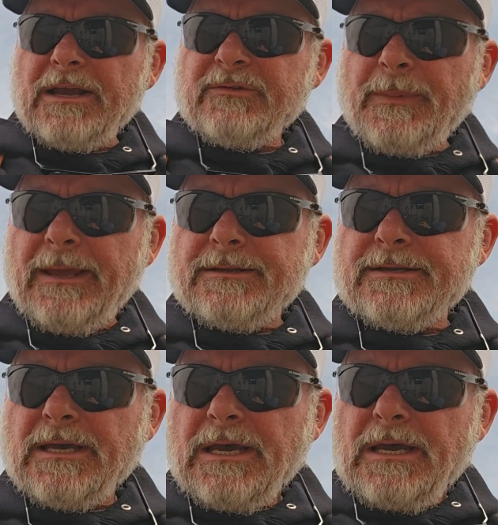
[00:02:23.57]
I
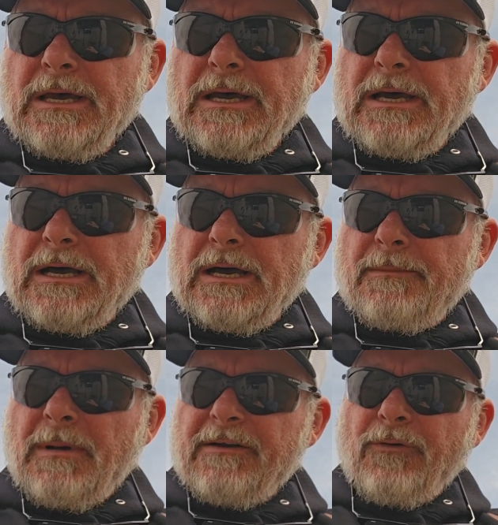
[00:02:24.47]
spent
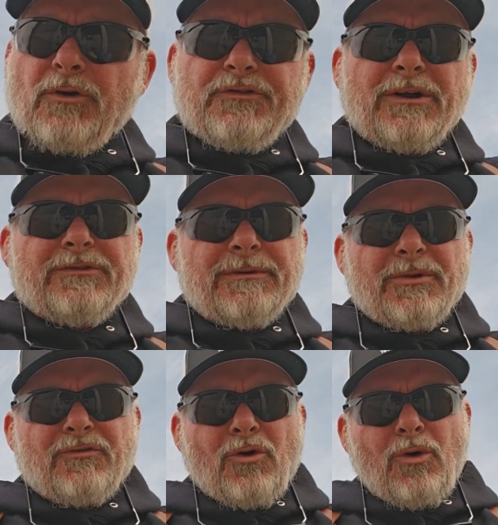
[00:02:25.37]
my first years in
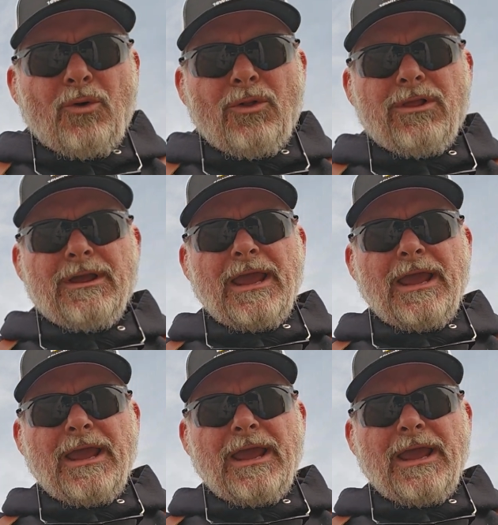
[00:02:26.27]
patrol,